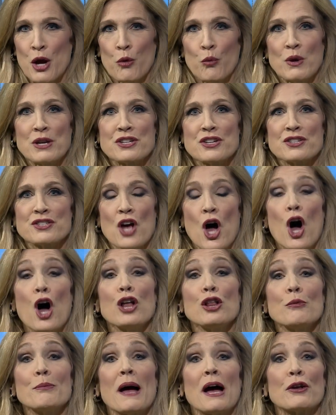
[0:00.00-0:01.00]
which is
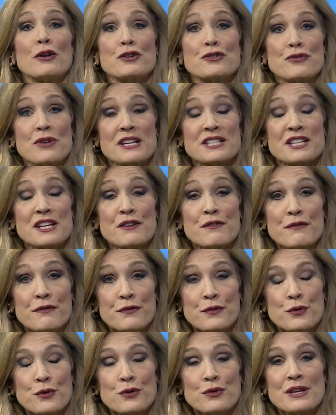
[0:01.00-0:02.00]
all about addressing
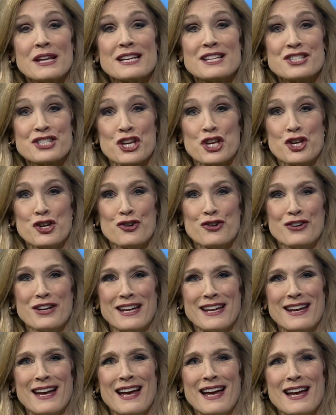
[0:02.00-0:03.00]
food
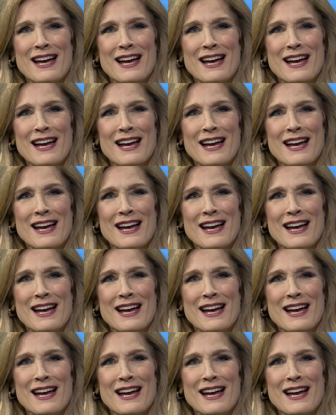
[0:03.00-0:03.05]
insecurity.